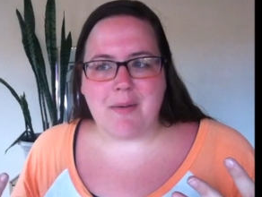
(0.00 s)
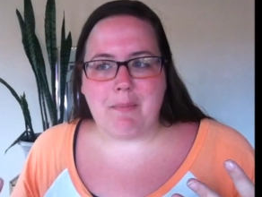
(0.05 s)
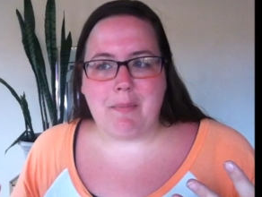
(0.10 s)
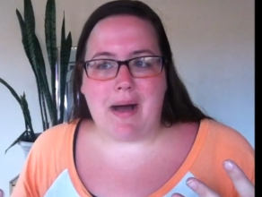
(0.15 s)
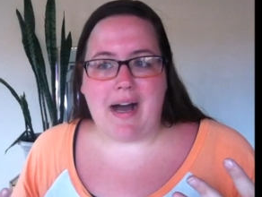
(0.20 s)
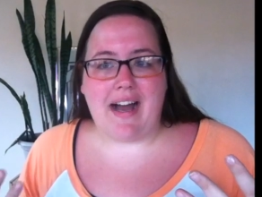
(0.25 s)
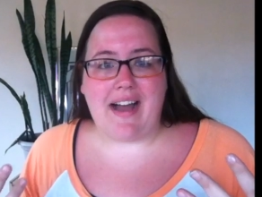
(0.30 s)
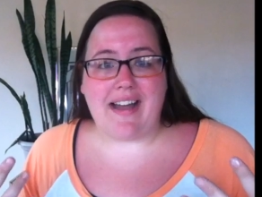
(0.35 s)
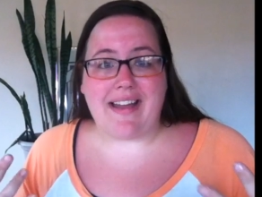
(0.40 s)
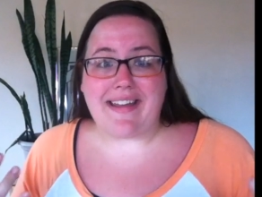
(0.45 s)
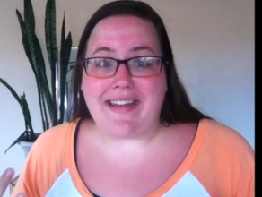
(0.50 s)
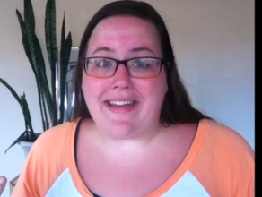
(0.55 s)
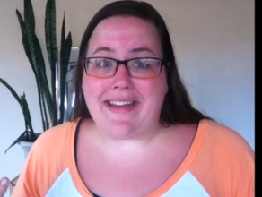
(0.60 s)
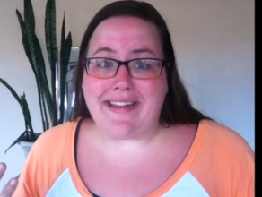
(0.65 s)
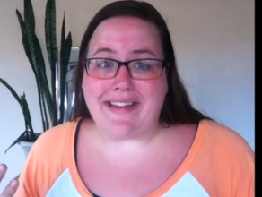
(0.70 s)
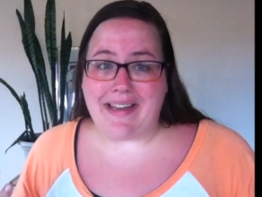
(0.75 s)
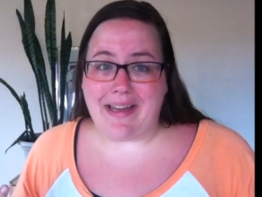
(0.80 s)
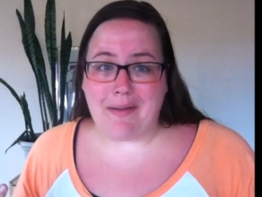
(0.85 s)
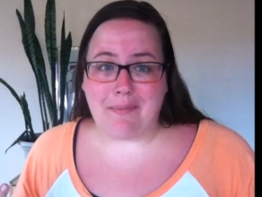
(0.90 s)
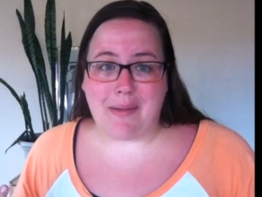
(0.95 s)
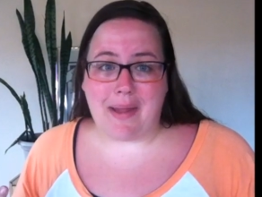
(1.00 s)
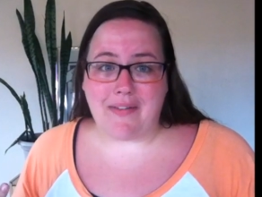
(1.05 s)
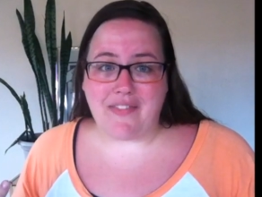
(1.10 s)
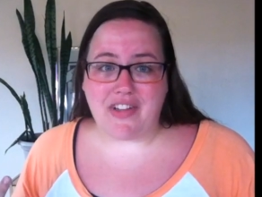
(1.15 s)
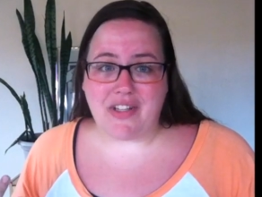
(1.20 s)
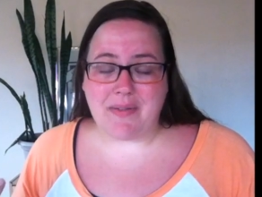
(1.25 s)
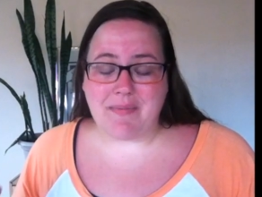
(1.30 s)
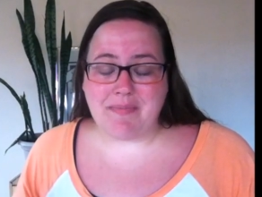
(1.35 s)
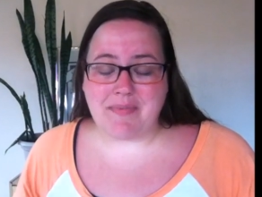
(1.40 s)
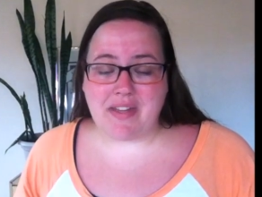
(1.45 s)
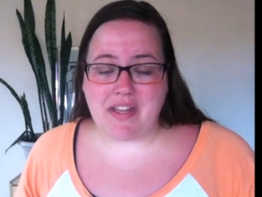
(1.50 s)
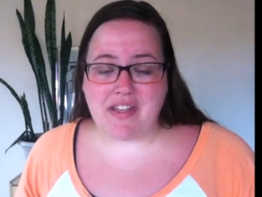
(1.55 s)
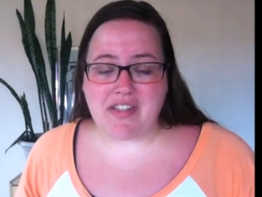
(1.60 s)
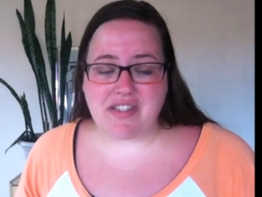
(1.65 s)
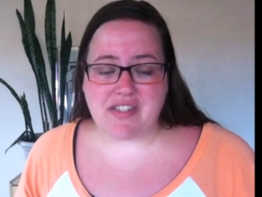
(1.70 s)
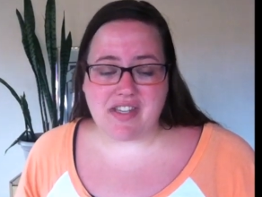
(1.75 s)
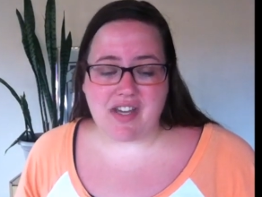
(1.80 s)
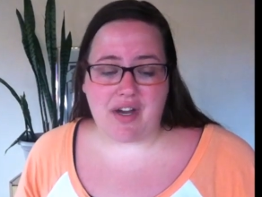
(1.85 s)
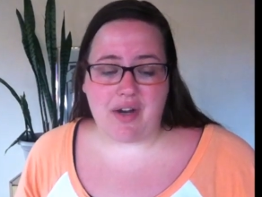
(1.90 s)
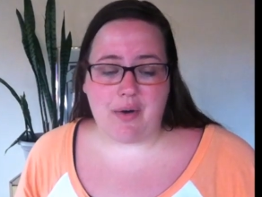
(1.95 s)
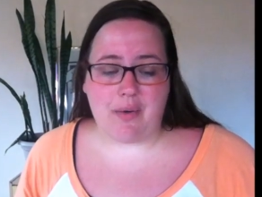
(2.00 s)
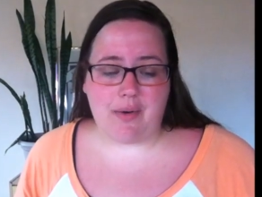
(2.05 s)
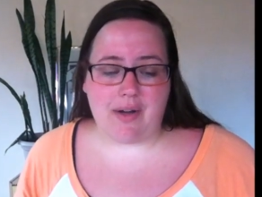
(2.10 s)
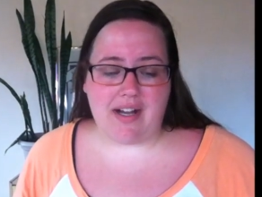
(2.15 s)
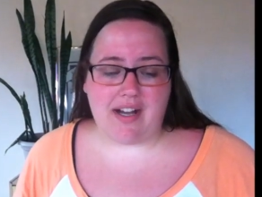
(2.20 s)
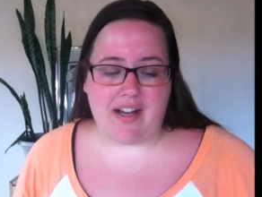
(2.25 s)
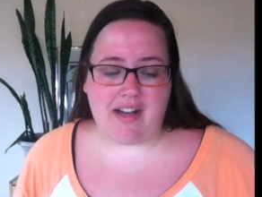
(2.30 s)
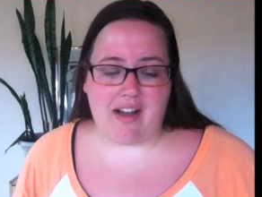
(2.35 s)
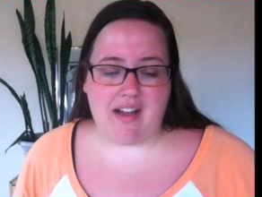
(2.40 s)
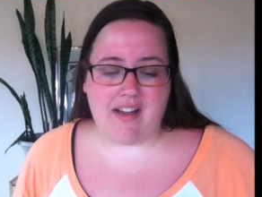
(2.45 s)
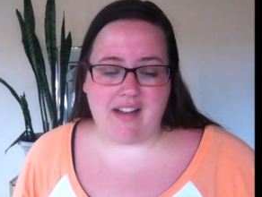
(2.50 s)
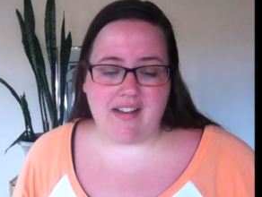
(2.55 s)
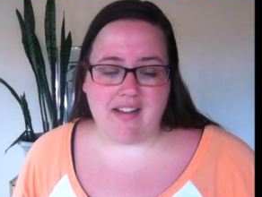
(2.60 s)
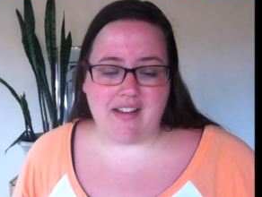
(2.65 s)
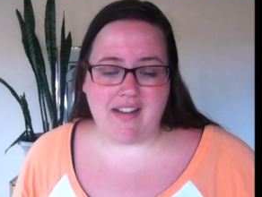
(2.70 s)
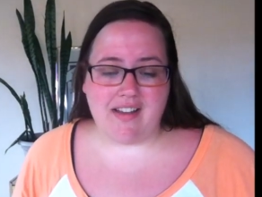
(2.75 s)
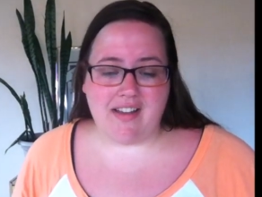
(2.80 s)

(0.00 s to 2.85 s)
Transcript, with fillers: my income level so uh,